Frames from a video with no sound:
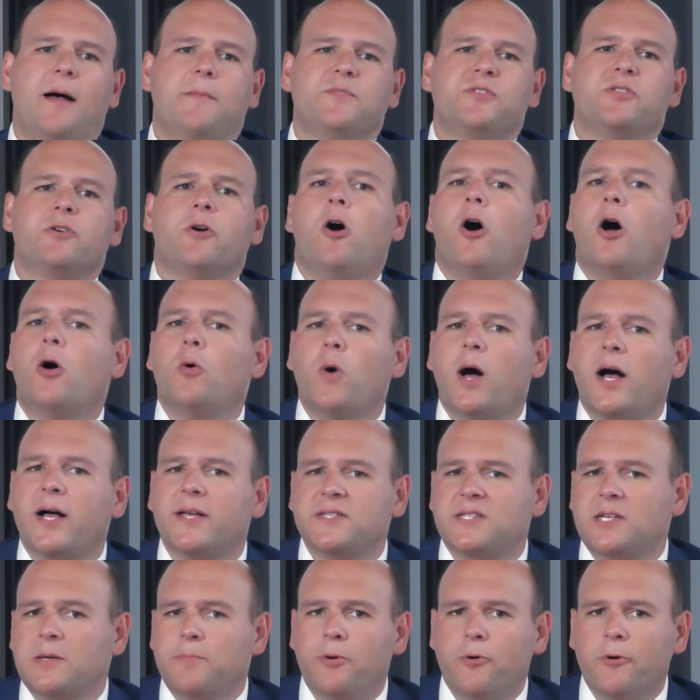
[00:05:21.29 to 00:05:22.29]
So all while
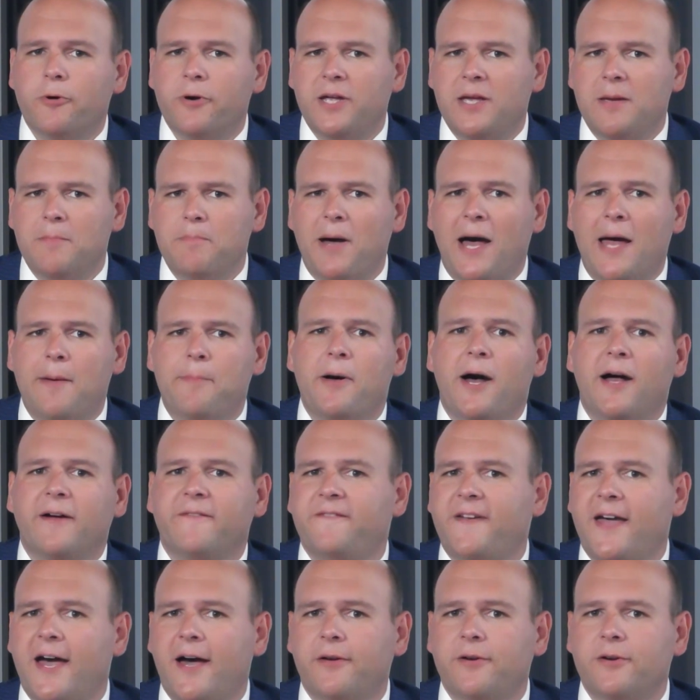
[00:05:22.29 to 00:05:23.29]
supporting BIPOC
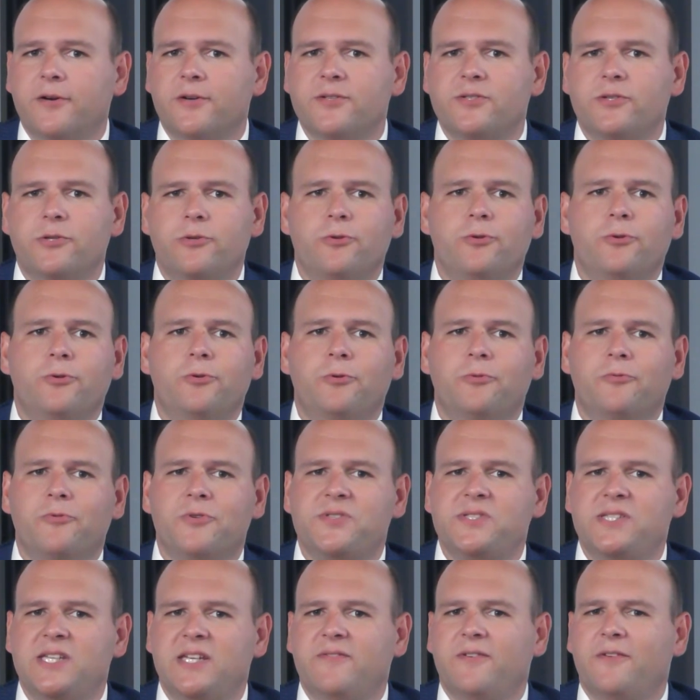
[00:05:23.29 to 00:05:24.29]
founders who
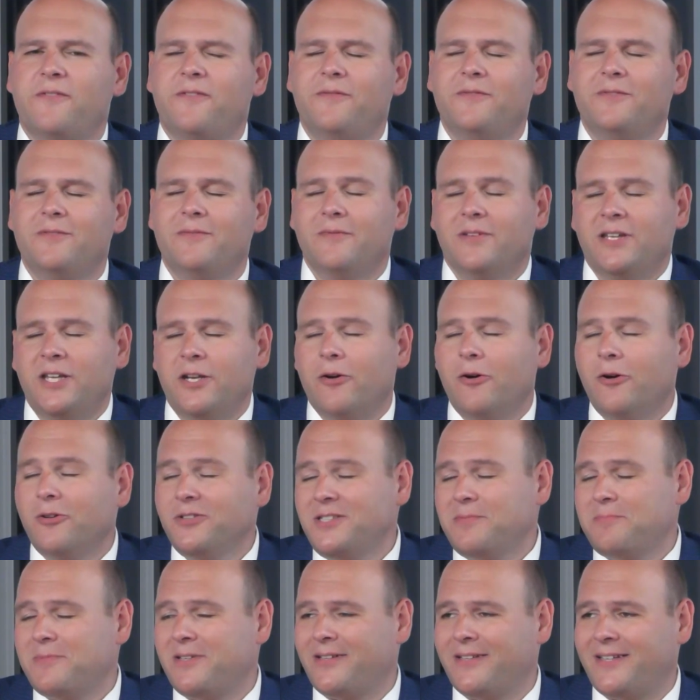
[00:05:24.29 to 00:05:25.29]
receive
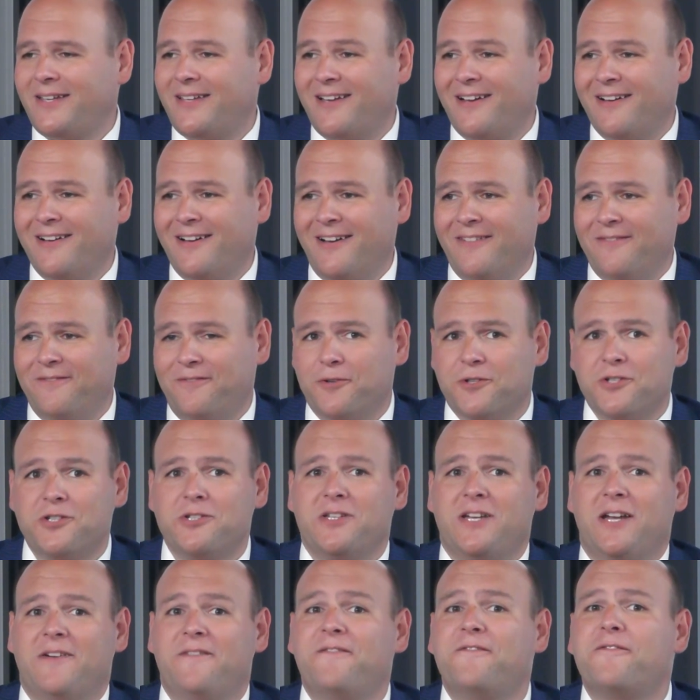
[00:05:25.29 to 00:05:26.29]
ultimately,
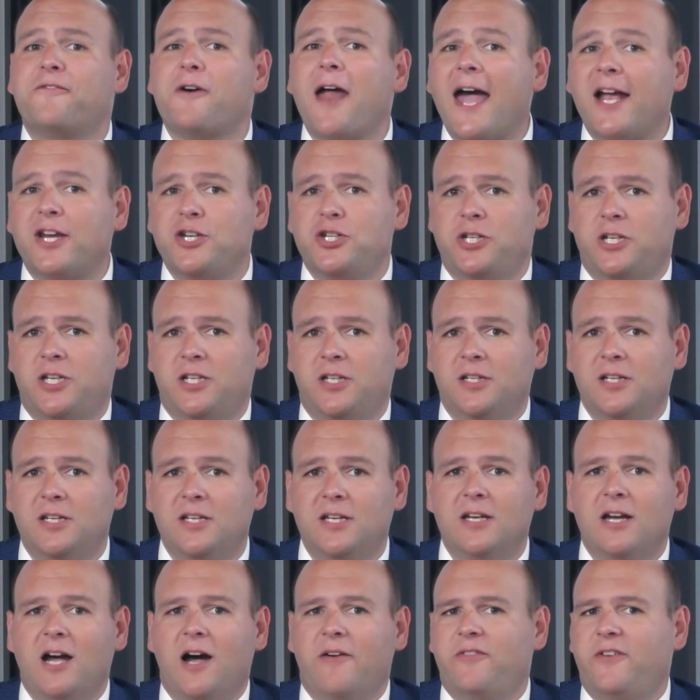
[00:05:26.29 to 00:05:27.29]
unfortunately, a fraction
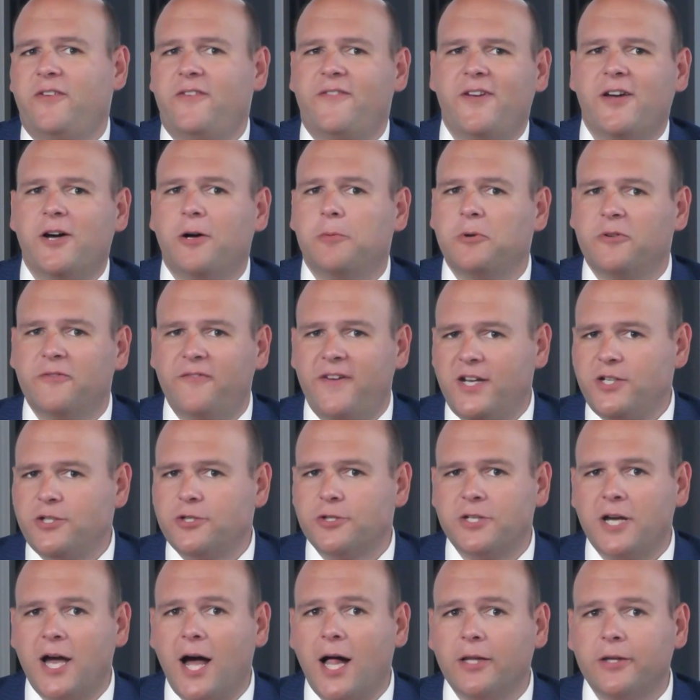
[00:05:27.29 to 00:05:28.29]
of the available
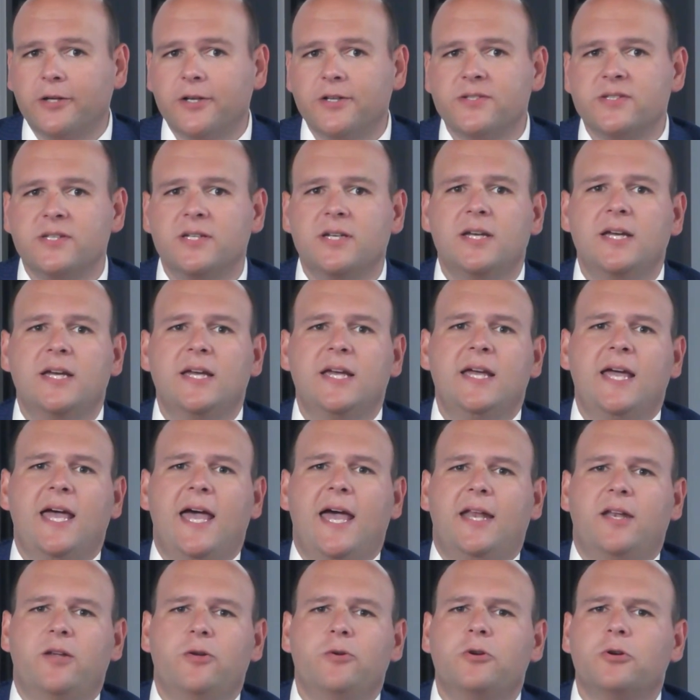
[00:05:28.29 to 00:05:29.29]
venture dollars,
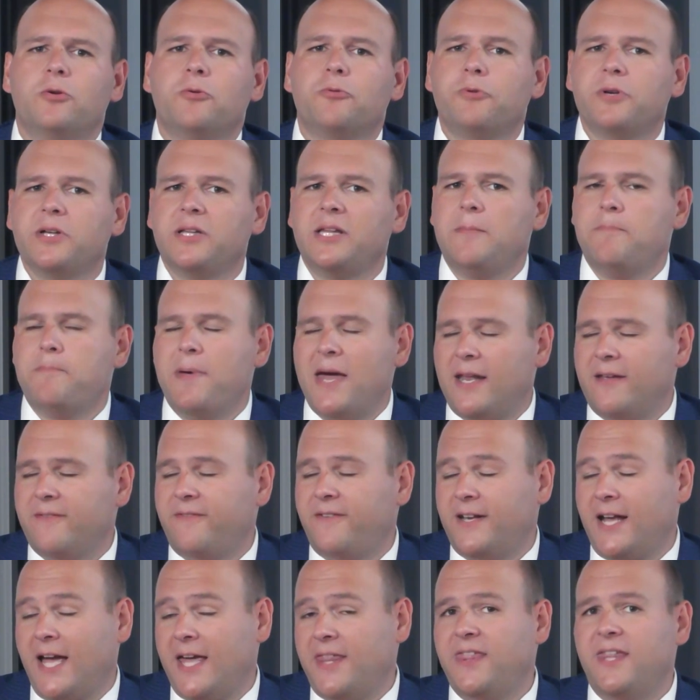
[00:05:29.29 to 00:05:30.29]
and who could really
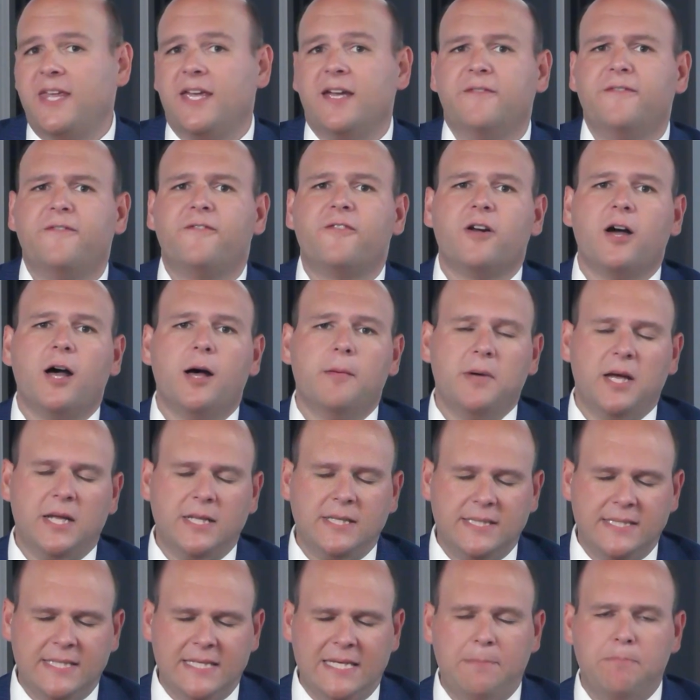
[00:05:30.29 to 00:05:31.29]
benefit, I think, from a
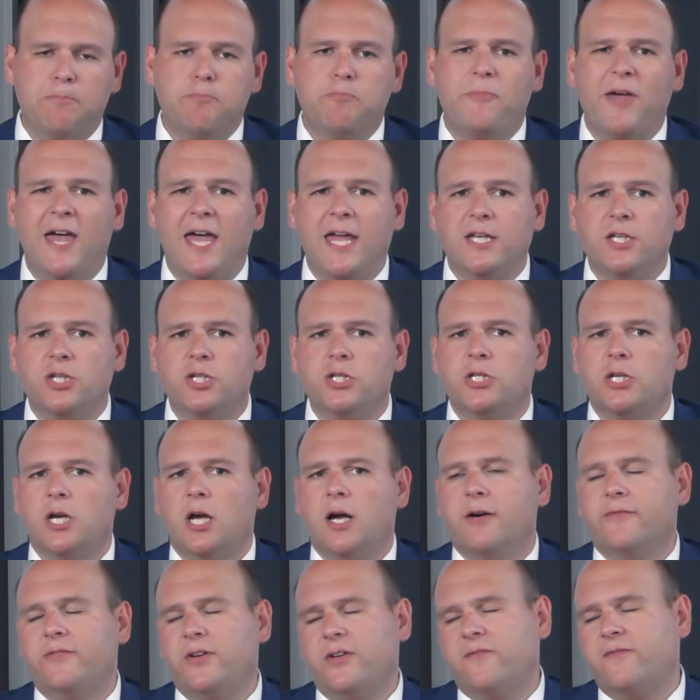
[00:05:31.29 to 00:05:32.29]
deep bench
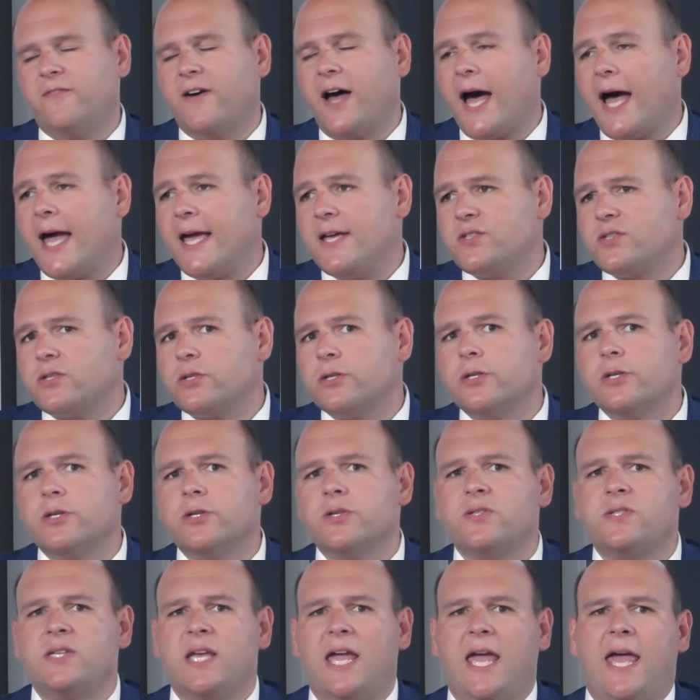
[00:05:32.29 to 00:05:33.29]
of
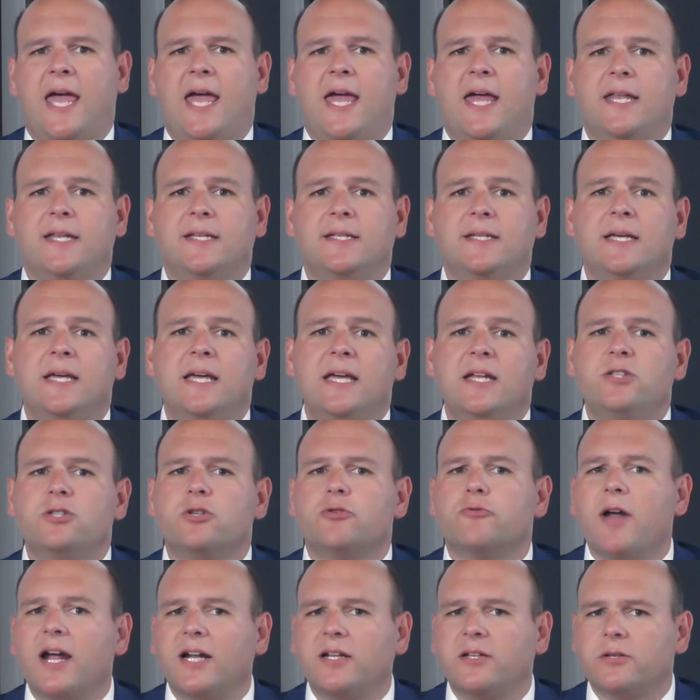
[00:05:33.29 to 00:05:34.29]
advisors and
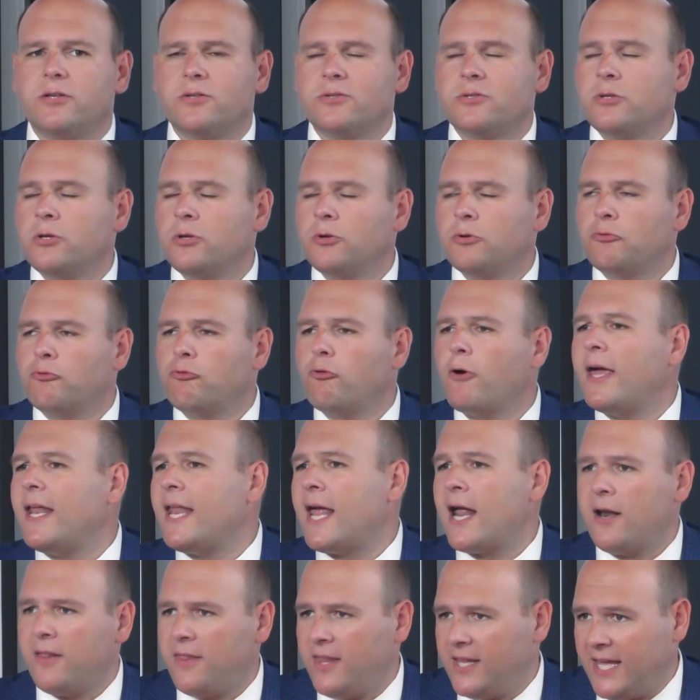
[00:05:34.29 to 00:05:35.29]
directors right
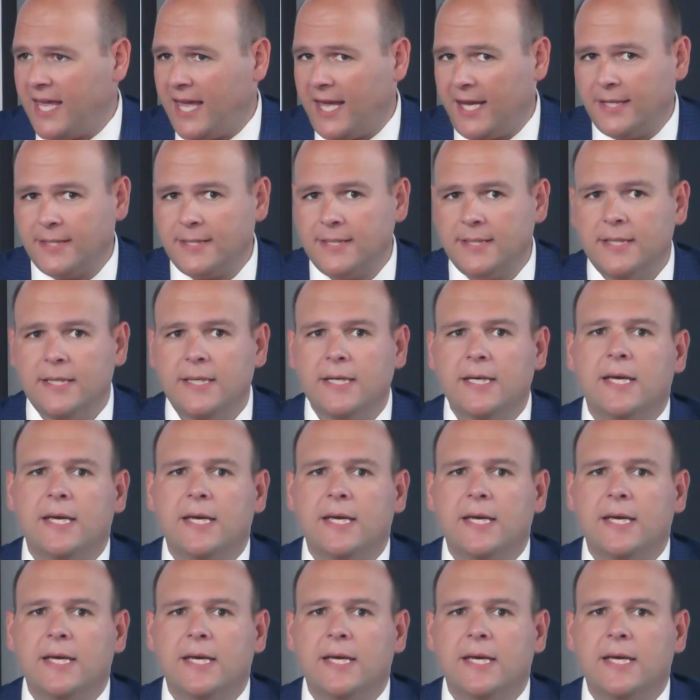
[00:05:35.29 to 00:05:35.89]
out of the gate.